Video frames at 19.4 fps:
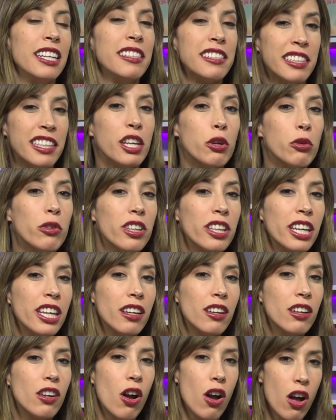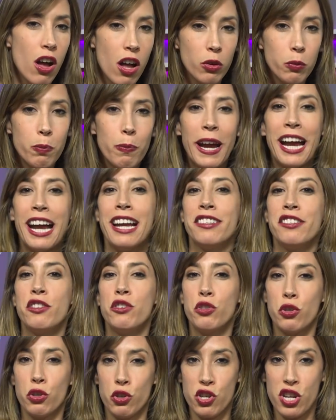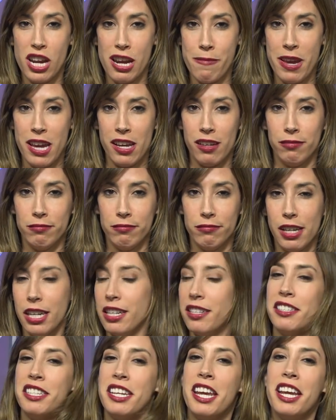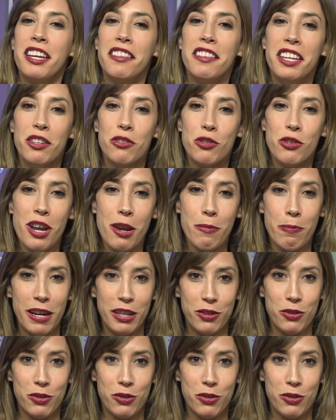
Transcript: It's literally called passenger shaming and it's taken the internet by